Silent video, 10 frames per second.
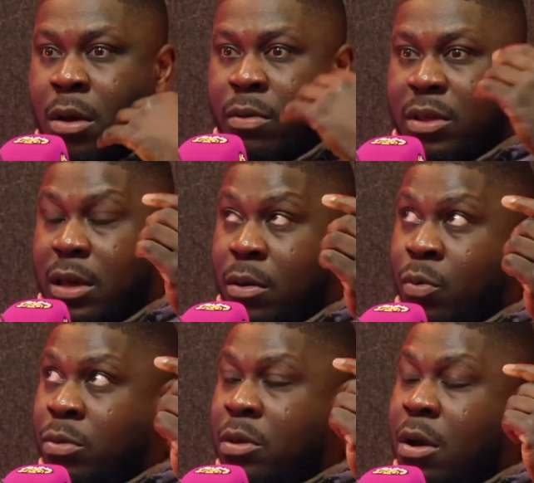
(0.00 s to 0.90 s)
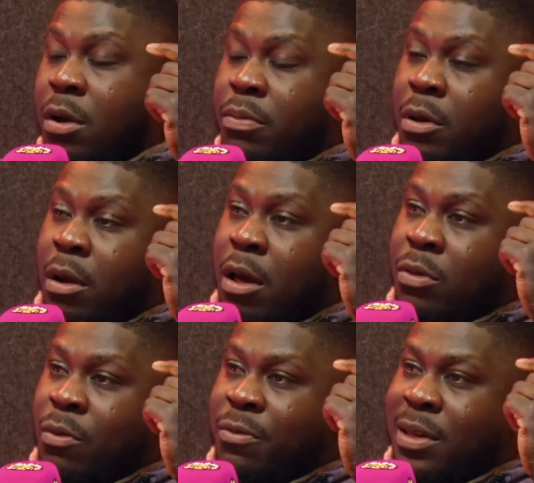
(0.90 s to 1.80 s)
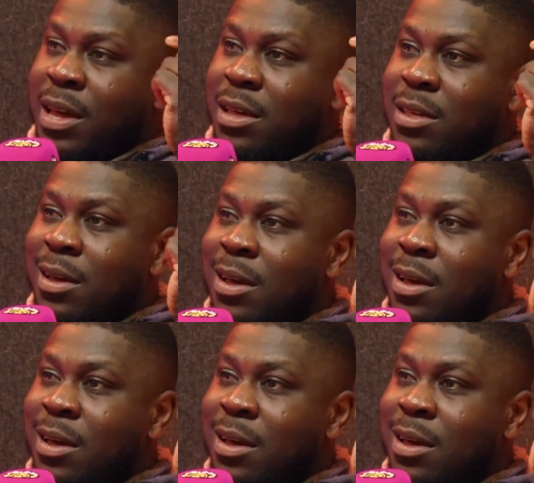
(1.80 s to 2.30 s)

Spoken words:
was like we'd turn up to Glasgow for gigs